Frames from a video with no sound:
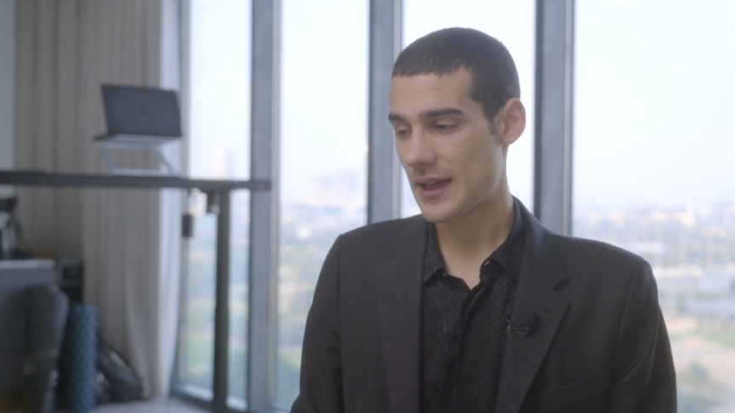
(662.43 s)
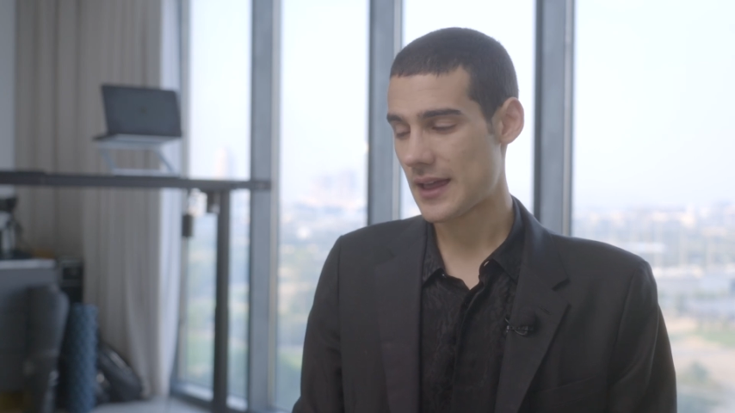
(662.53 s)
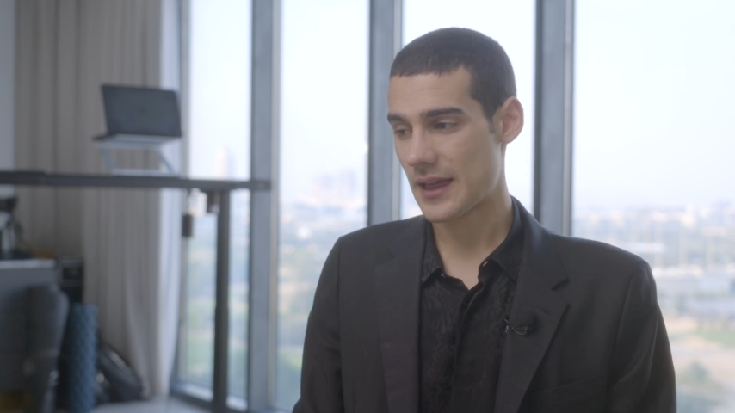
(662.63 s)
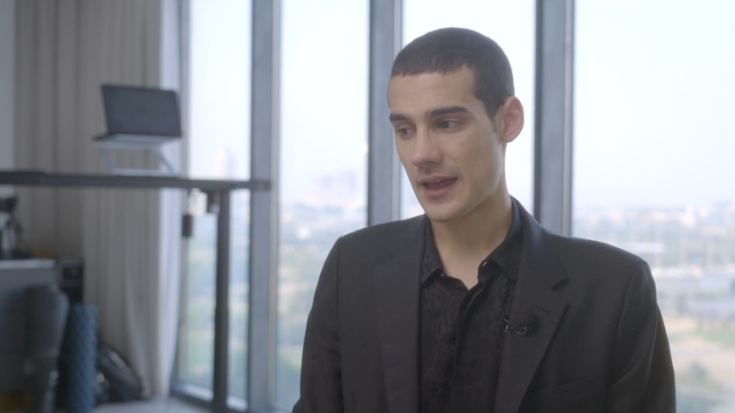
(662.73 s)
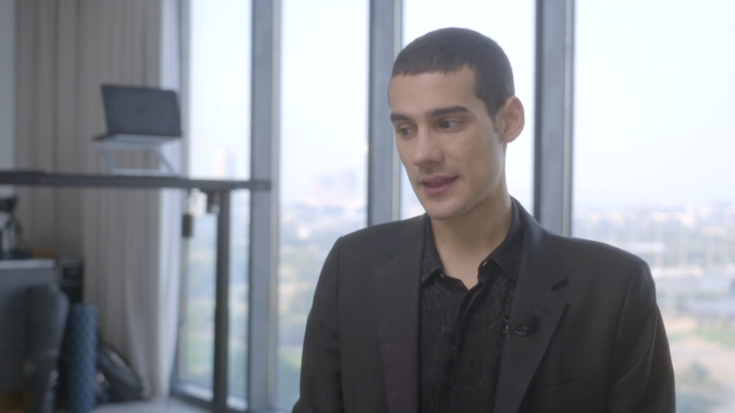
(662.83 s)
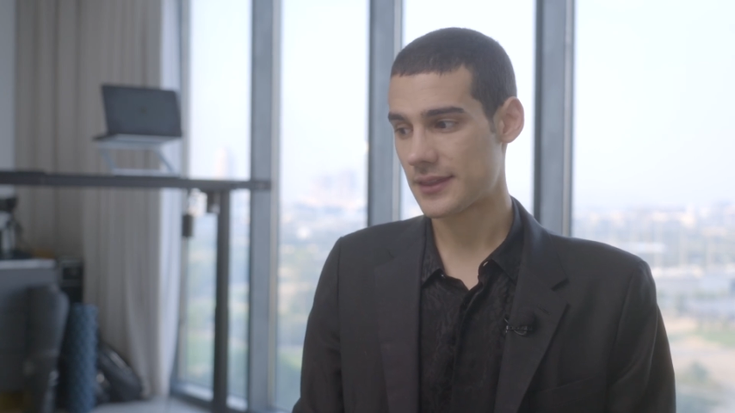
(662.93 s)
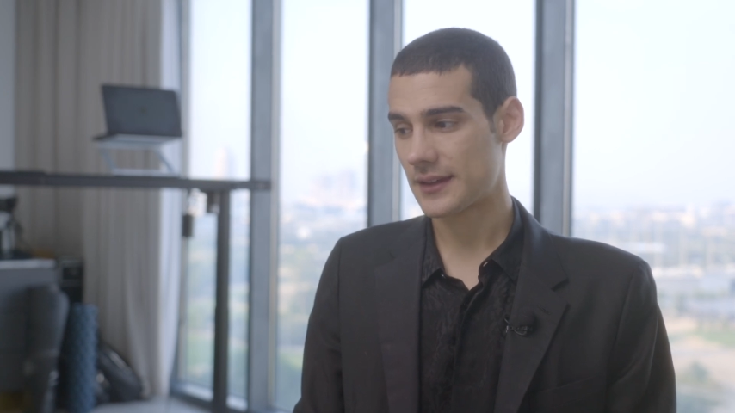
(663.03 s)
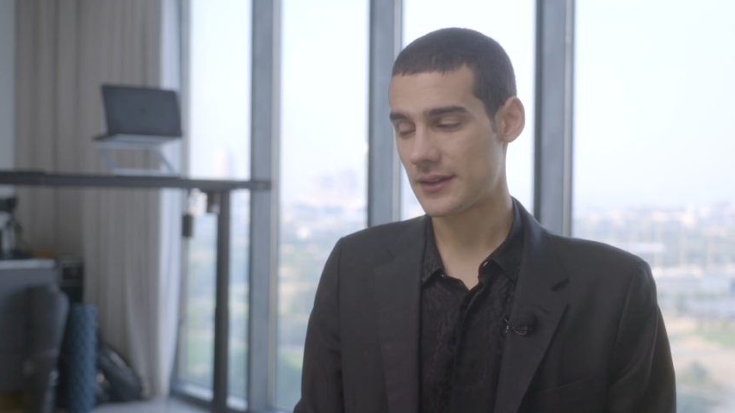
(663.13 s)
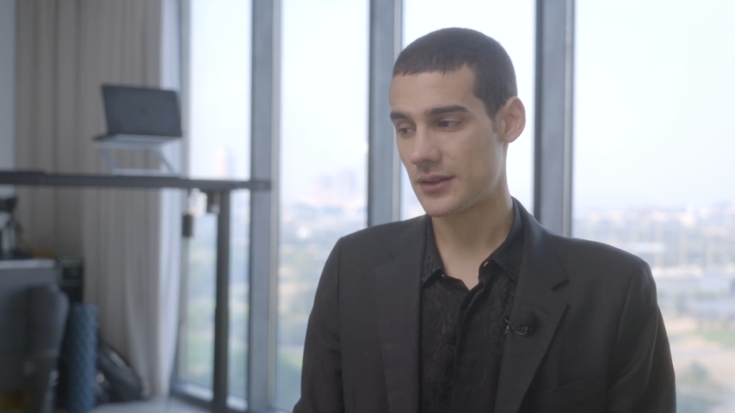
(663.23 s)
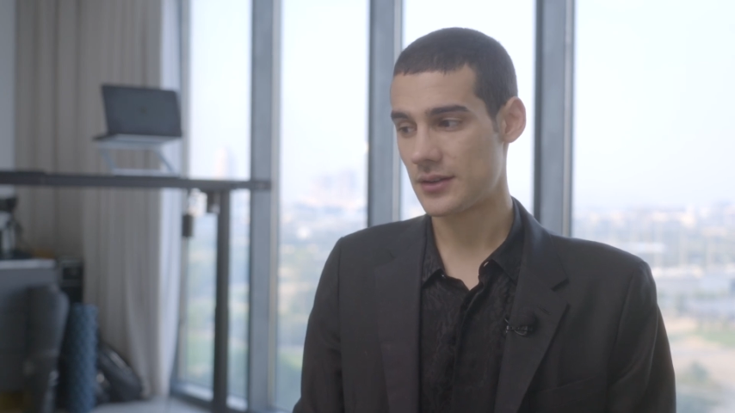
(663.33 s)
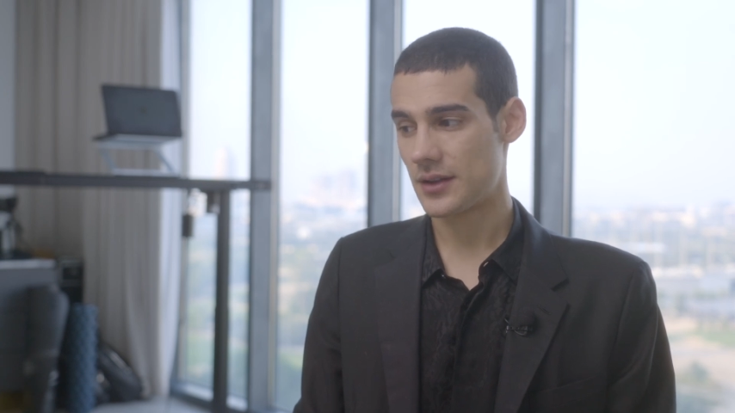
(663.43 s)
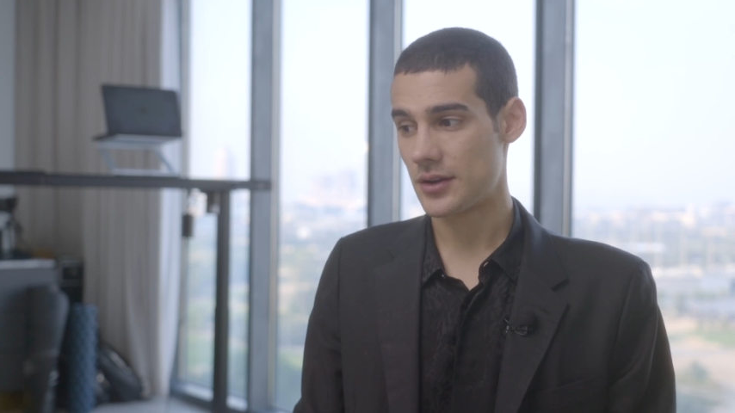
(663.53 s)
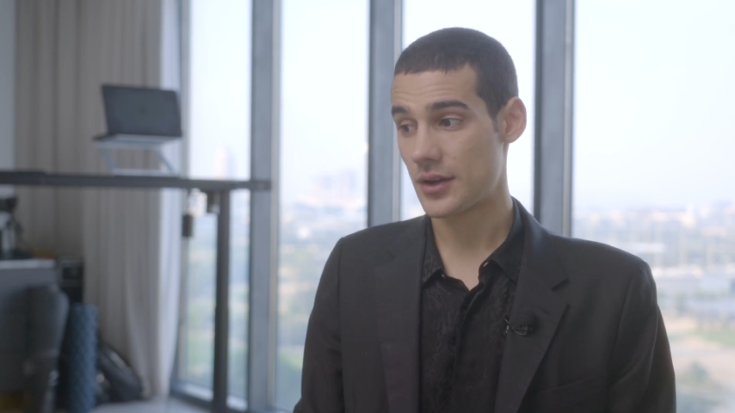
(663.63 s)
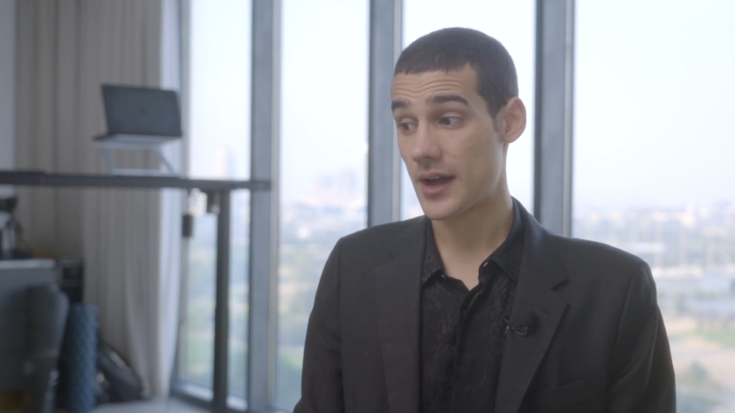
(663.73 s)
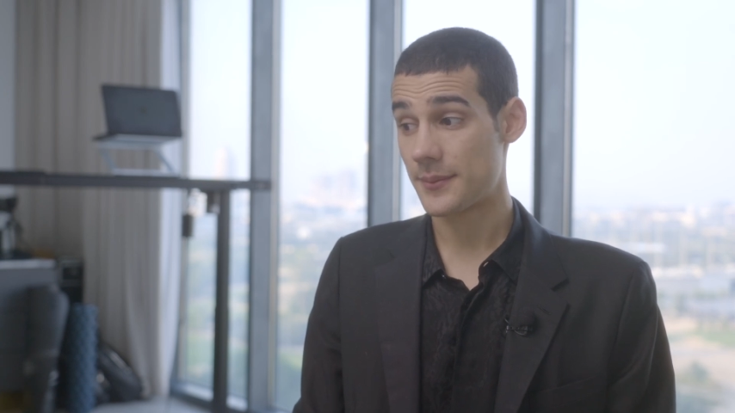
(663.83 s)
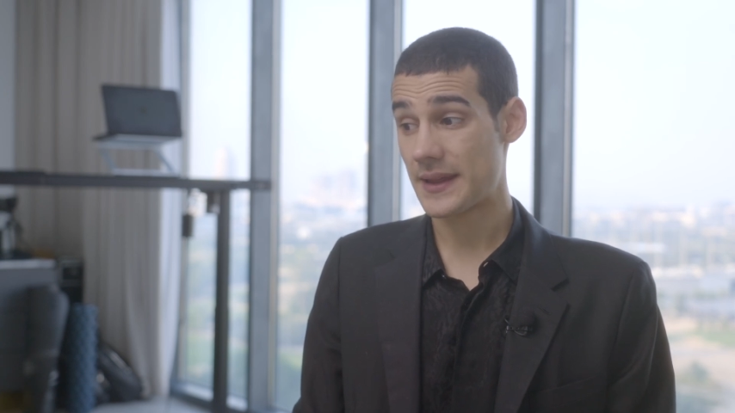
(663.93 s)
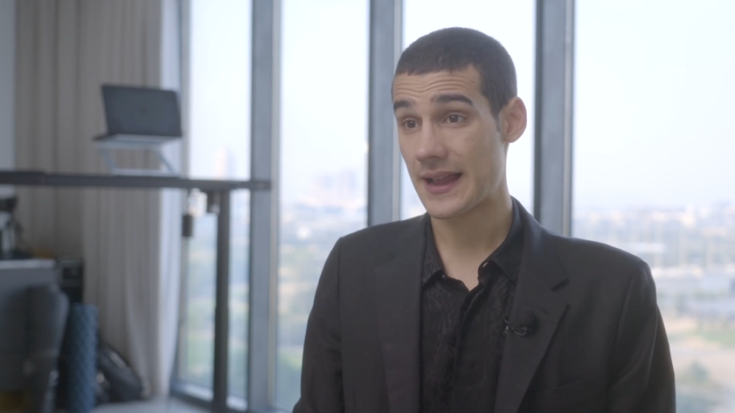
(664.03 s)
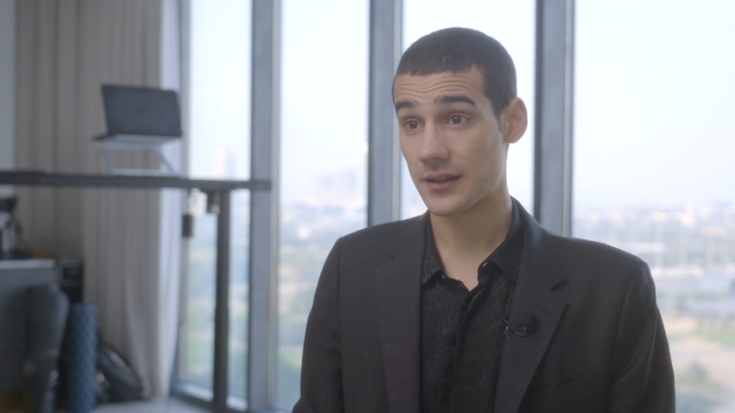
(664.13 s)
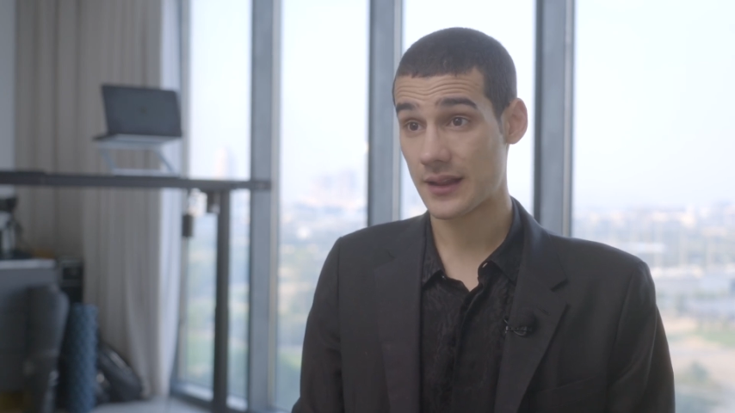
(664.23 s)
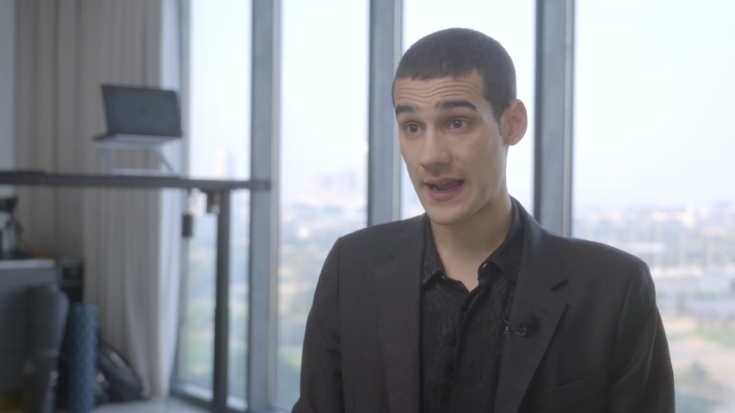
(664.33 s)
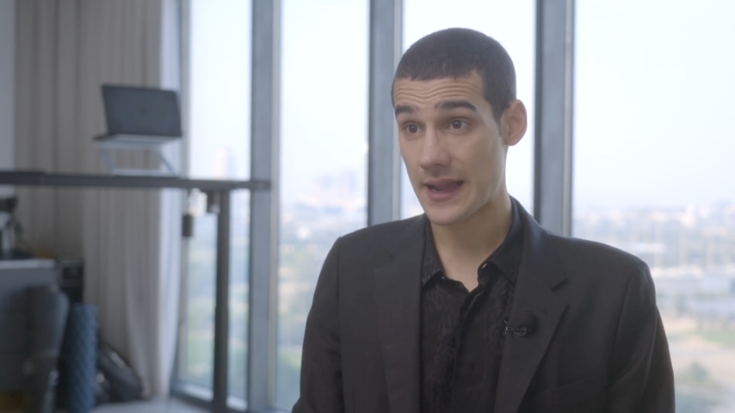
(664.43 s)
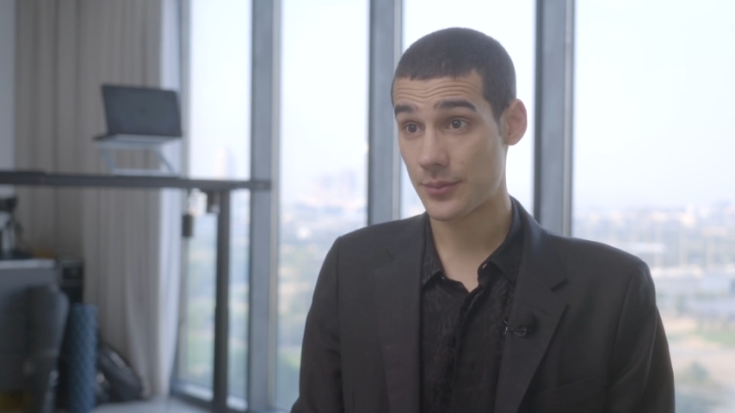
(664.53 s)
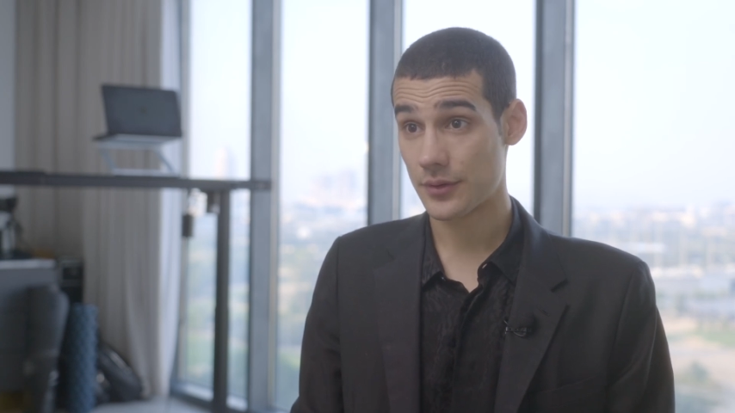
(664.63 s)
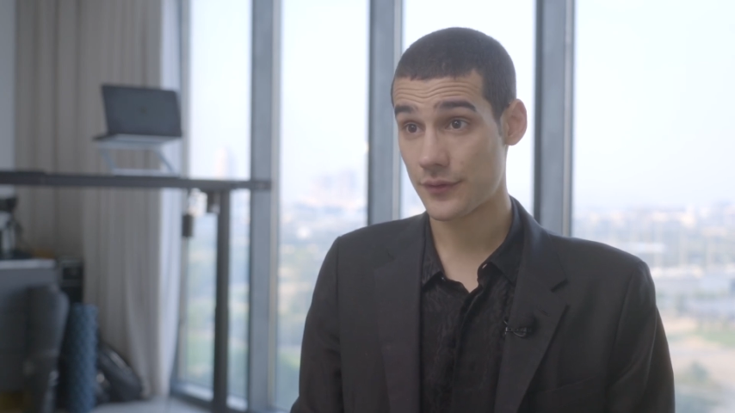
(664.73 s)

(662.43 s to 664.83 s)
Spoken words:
I think you got to be held liable